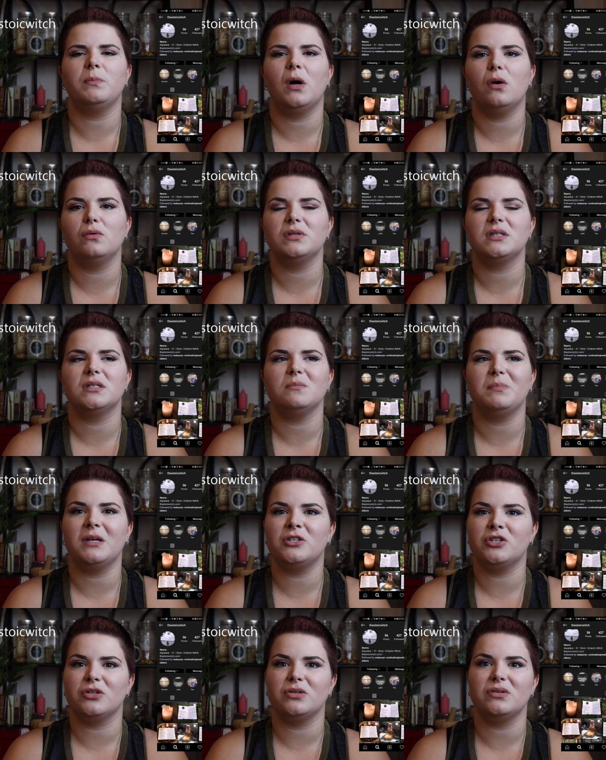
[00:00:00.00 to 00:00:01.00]
posts
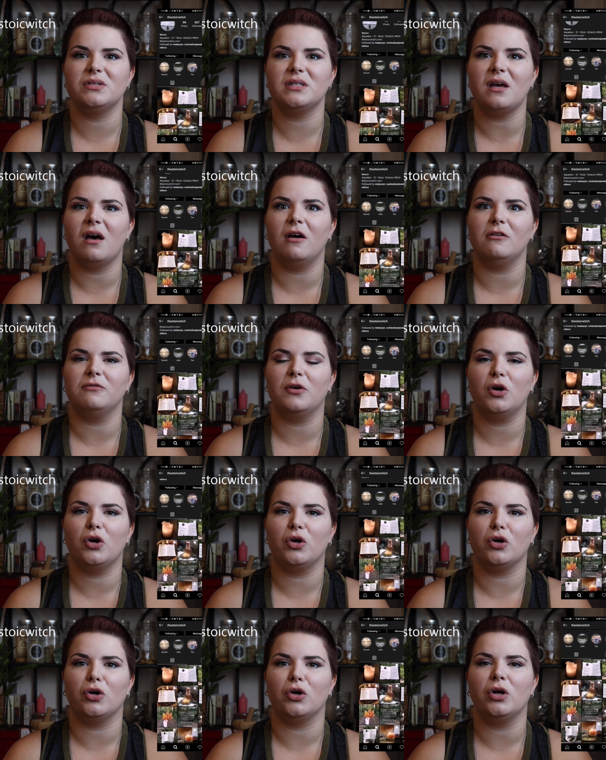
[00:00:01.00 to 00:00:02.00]
pictures of
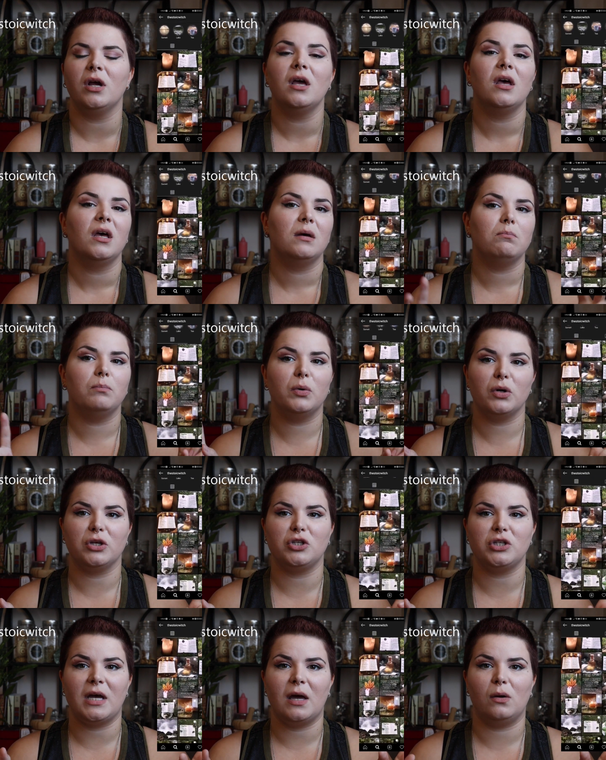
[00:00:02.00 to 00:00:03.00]
her Book
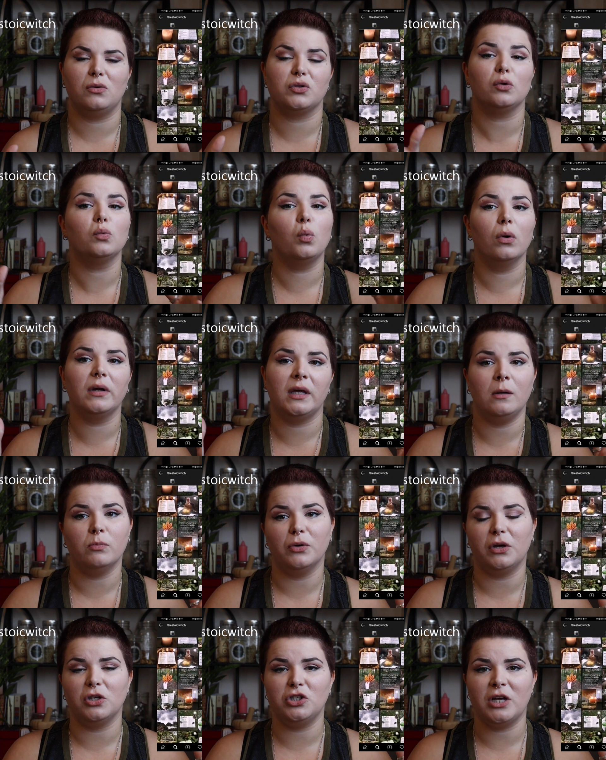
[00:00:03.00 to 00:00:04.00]
of Shadows or working
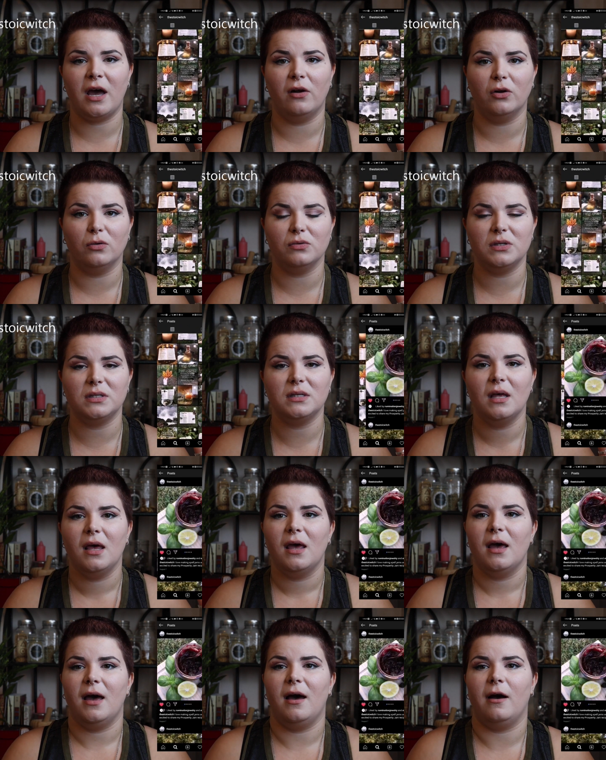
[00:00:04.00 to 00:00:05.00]
Book of Shadows,
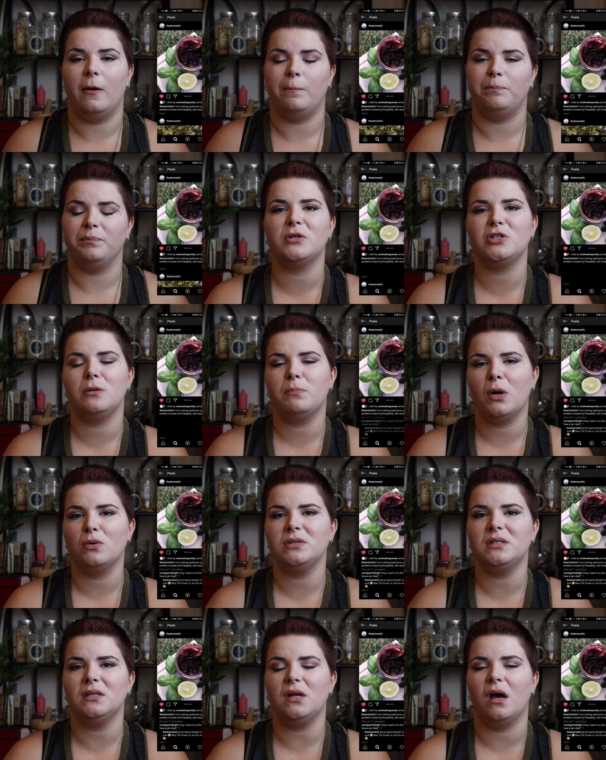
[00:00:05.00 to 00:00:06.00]
um, but she
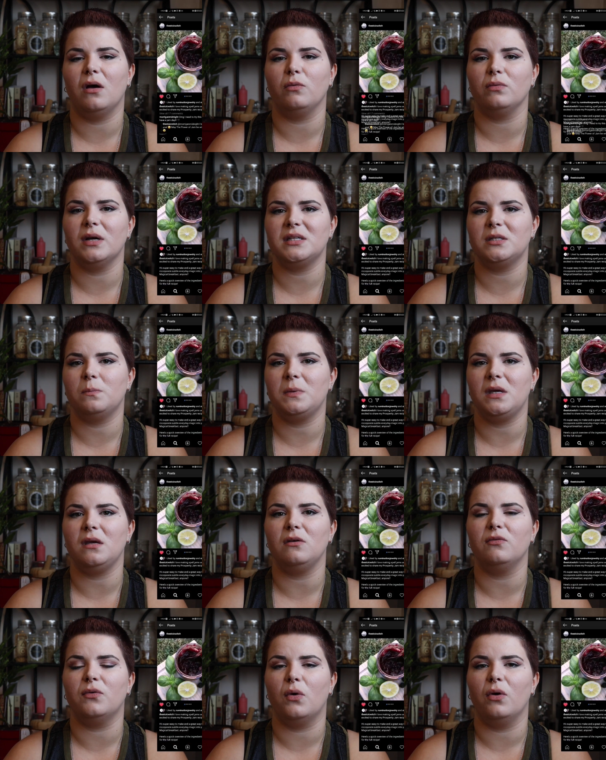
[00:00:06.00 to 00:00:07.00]
posted a
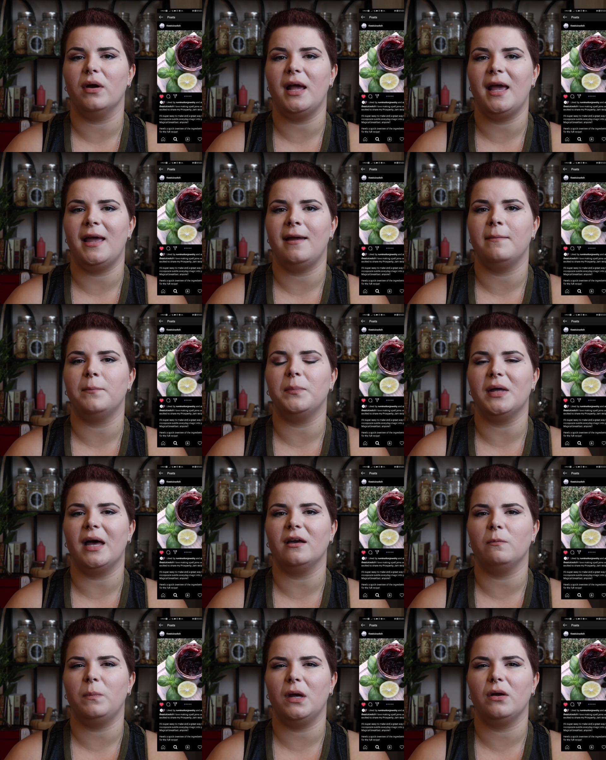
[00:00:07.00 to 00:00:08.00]
recipe for a
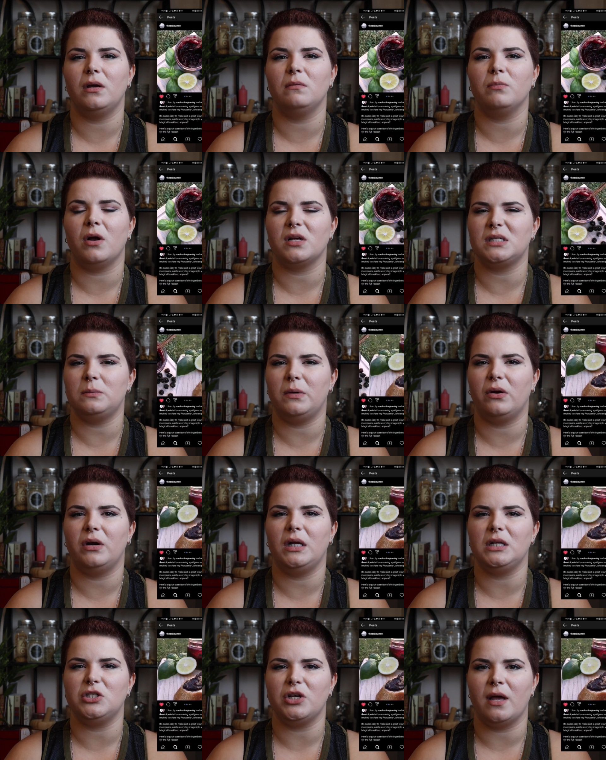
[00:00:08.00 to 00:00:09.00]
blackberry
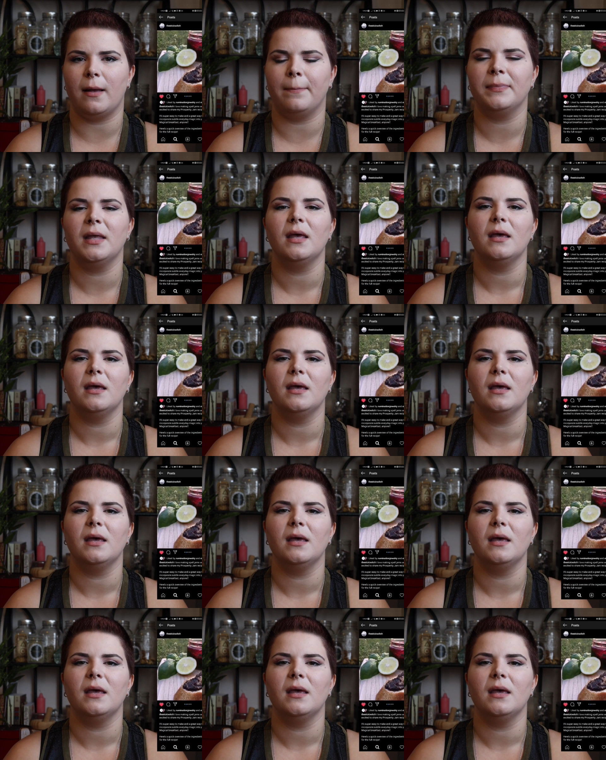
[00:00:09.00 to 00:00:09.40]
prosperity jam.